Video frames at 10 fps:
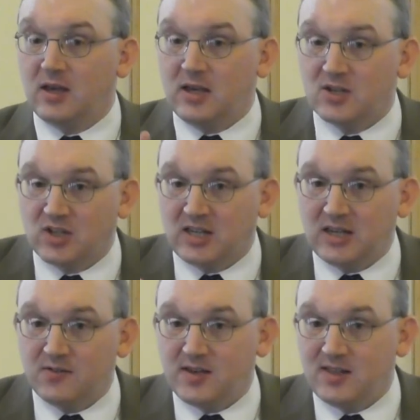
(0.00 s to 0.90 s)
is
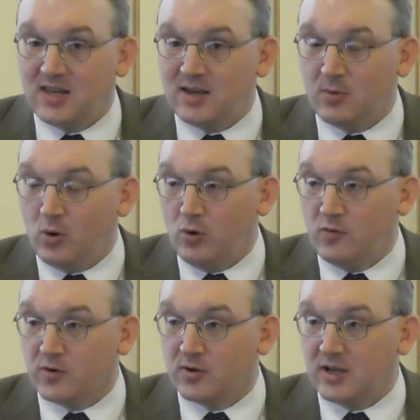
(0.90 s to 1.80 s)
giving them
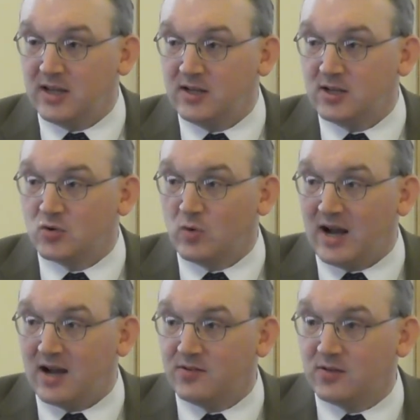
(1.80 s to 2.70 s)
over in his
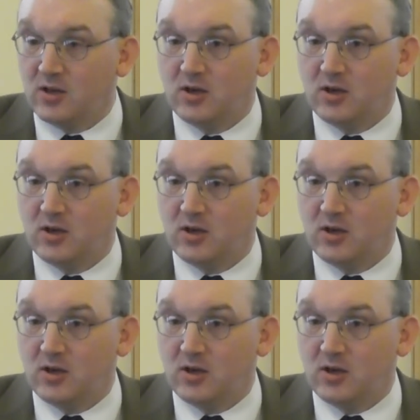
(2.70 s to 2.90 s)
wrath